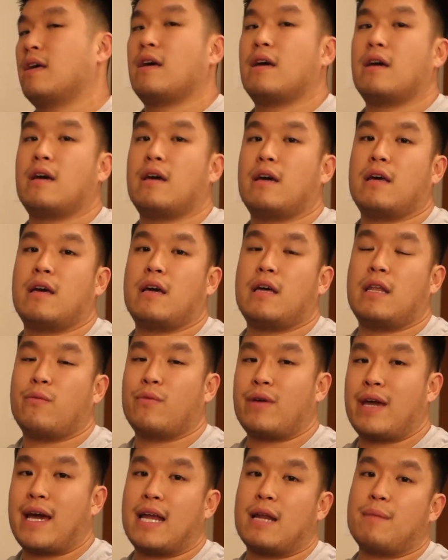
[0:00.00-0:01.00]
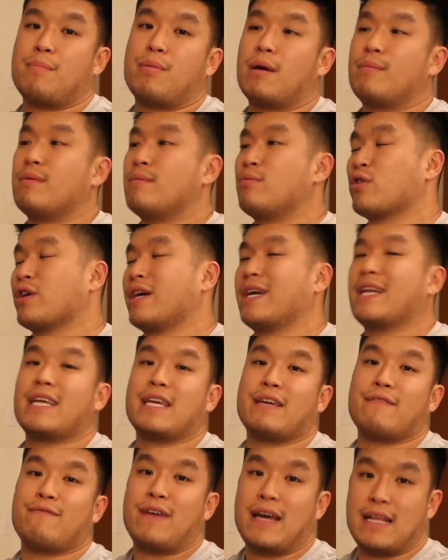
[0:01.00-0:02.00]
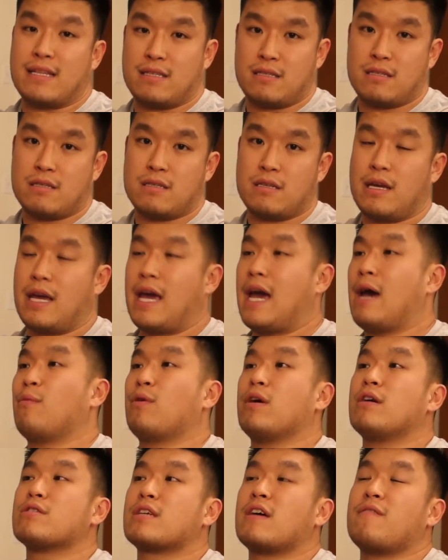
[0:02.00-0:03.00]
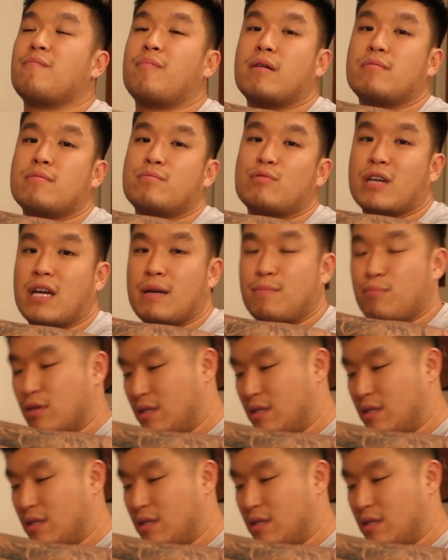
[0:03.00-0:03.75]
added. And then we added Barbell Brigade Events. And we also have Barbell Brigade